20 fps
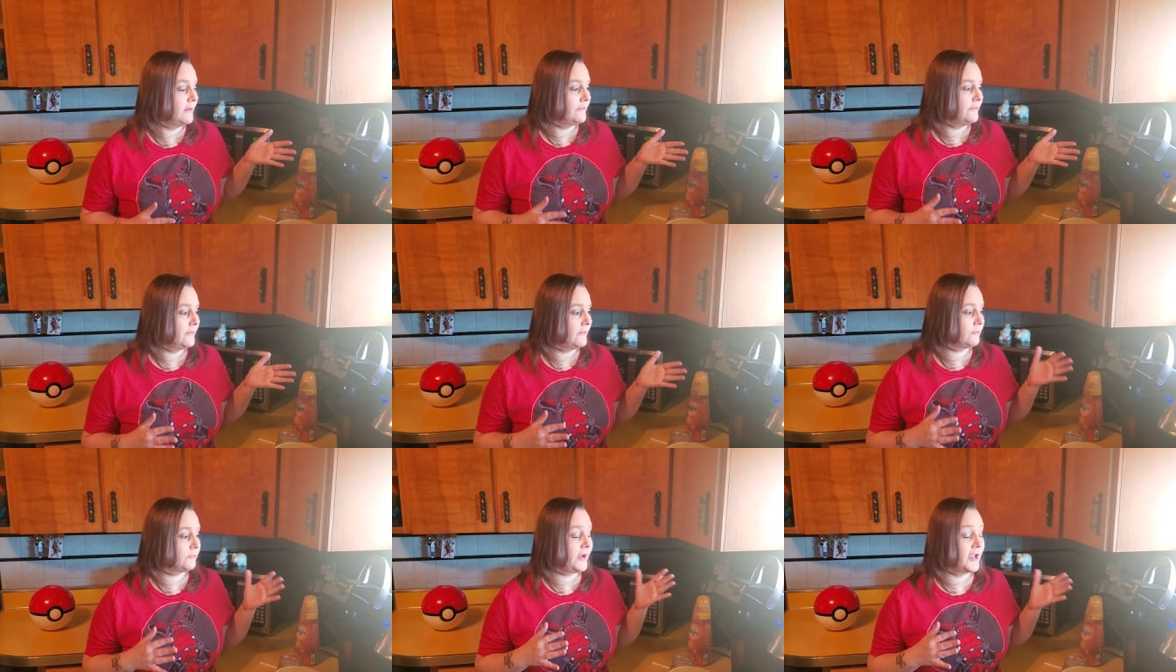
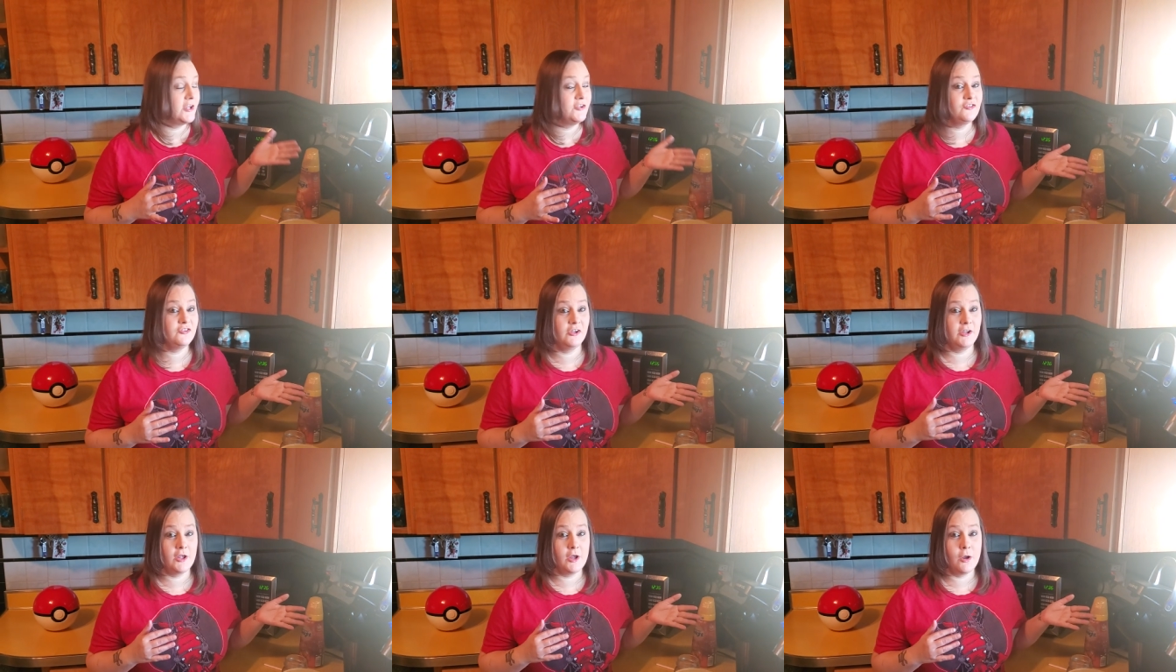the
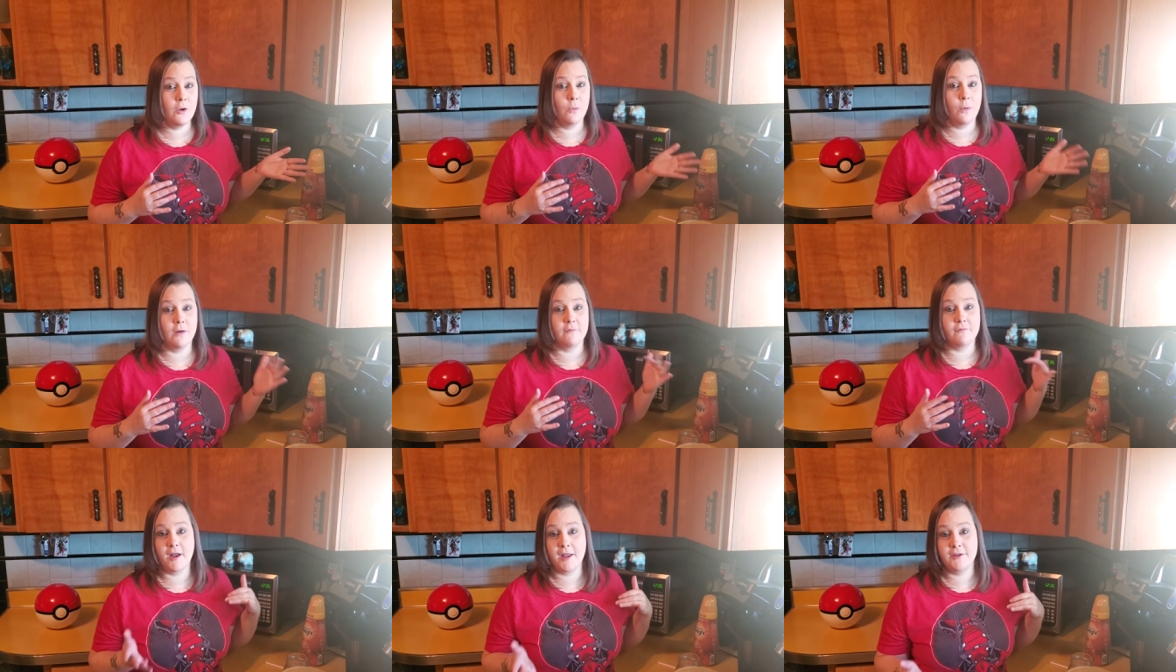
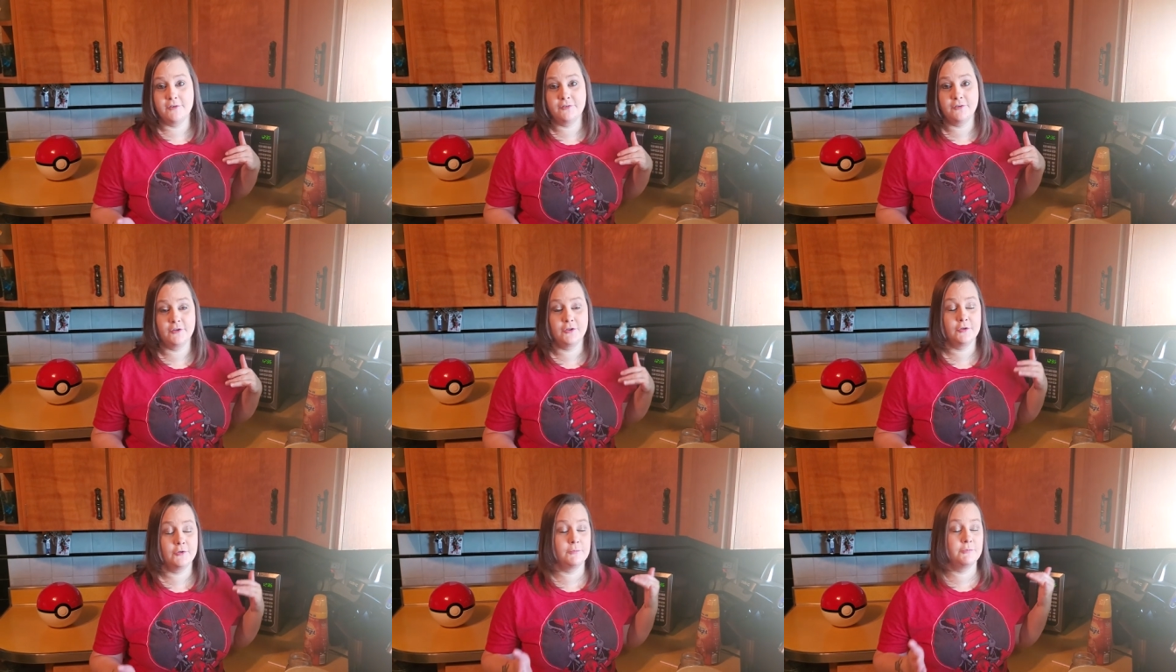ratio of ice
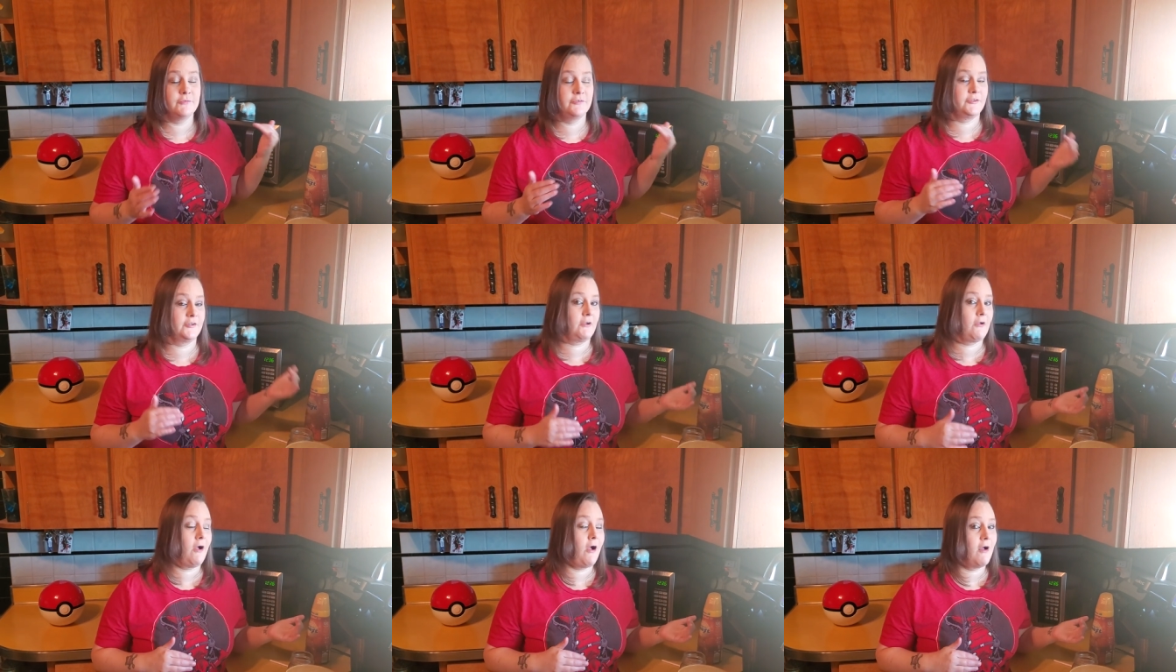cubes
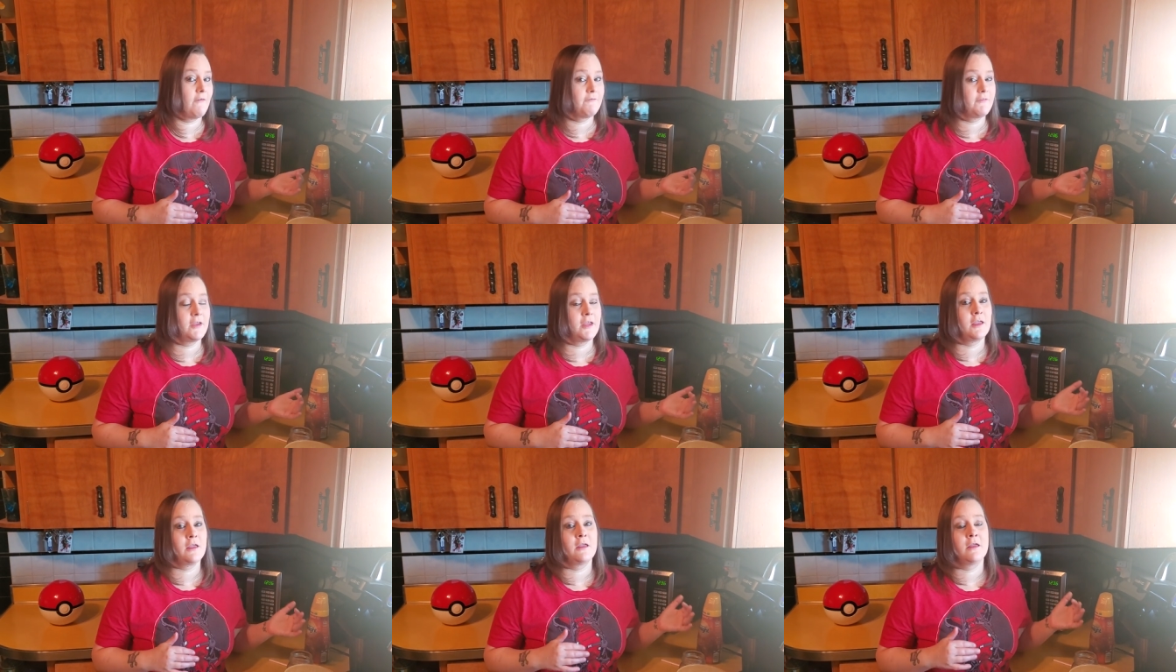to
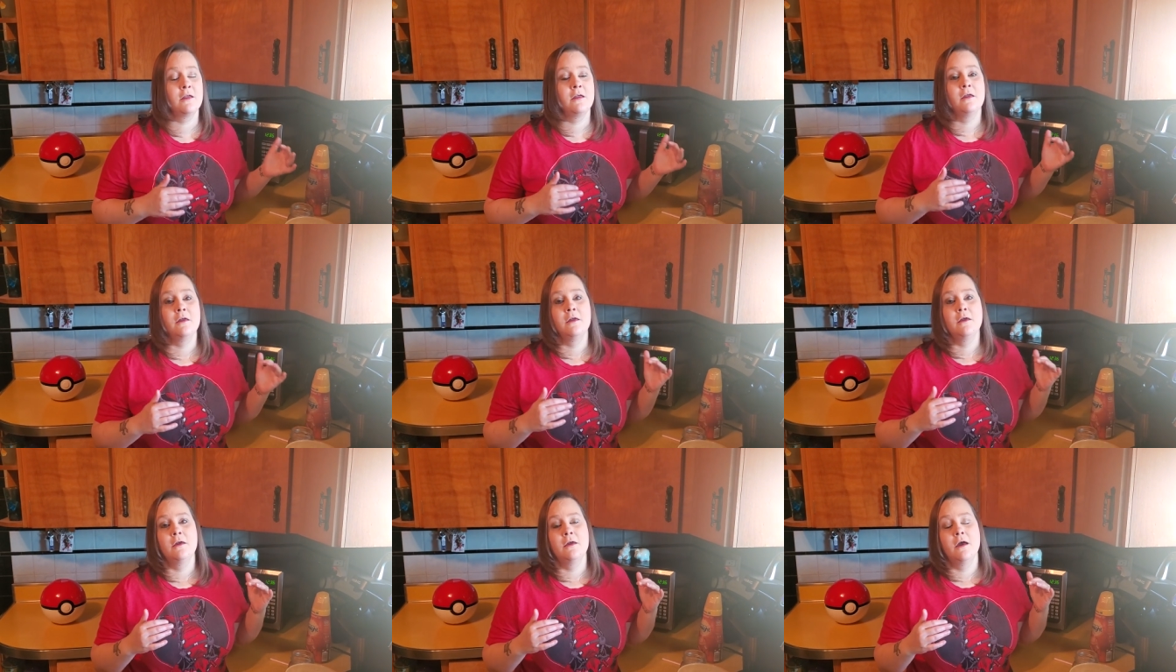coffee
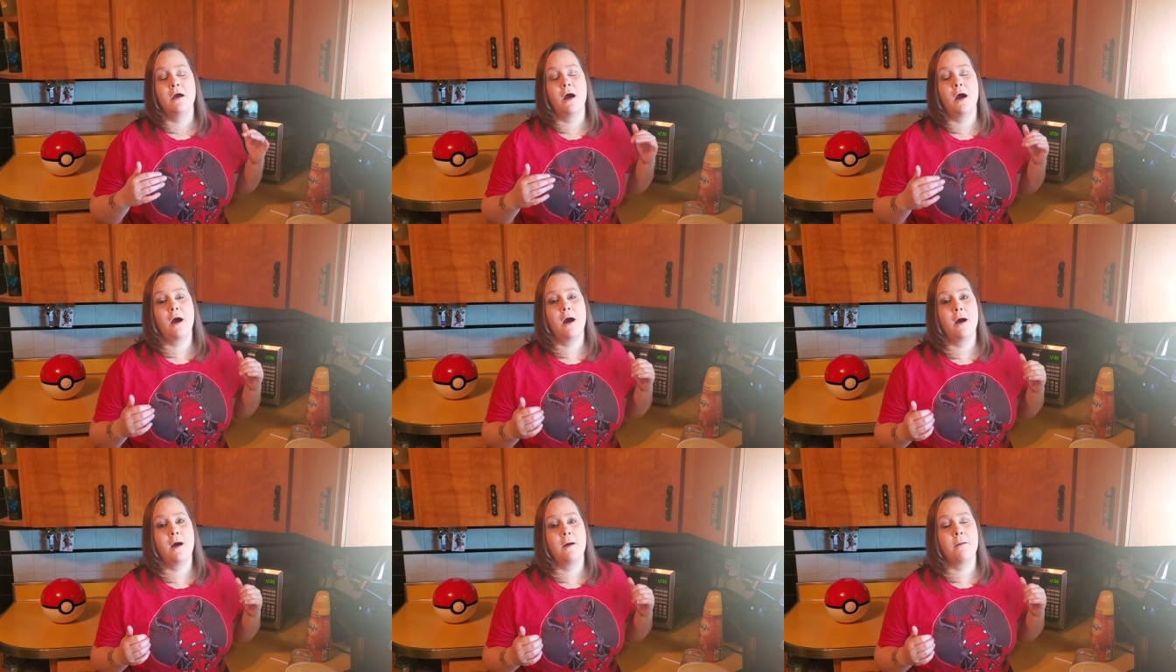
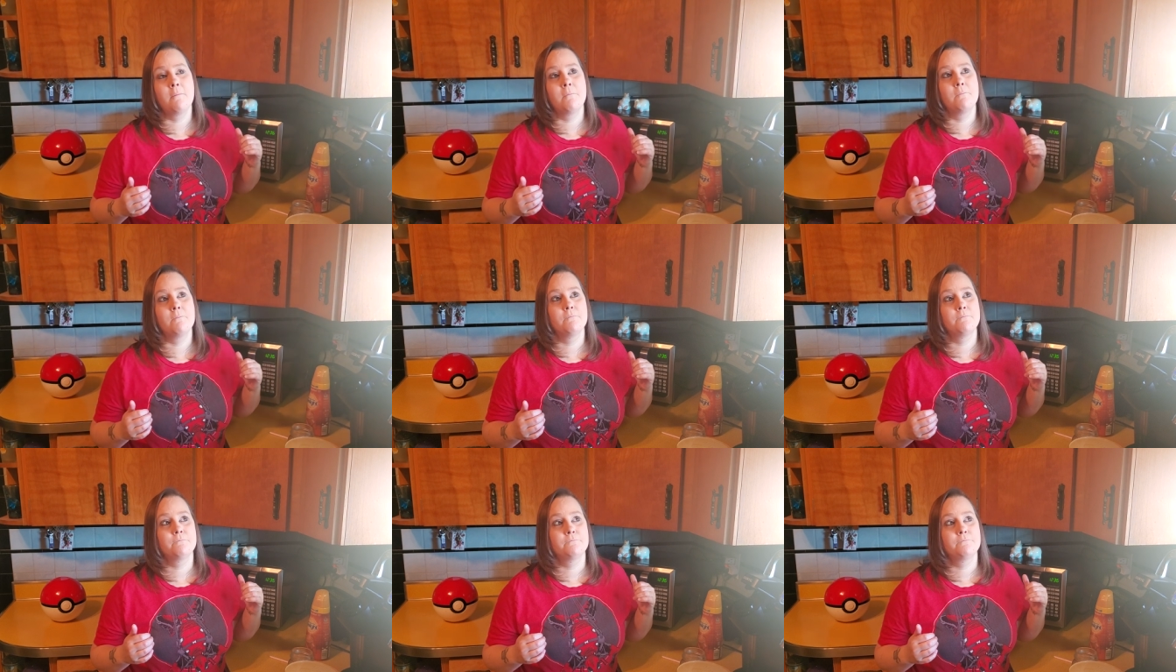um,